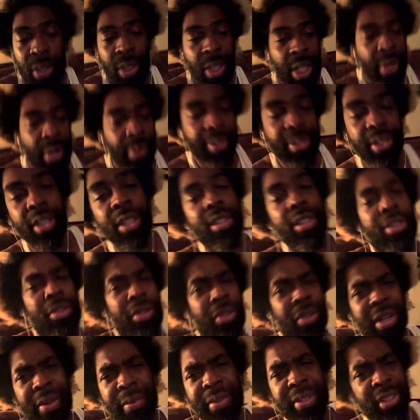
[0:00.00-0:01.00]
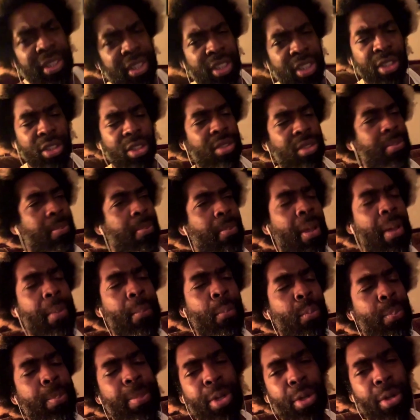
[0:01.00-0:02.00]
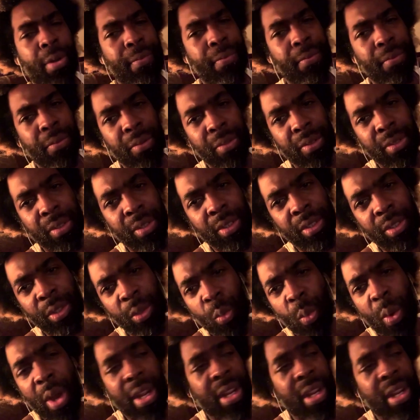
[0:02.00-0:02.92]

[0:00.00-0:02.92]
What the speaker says: everything is good. Everything is beautiful. Axel,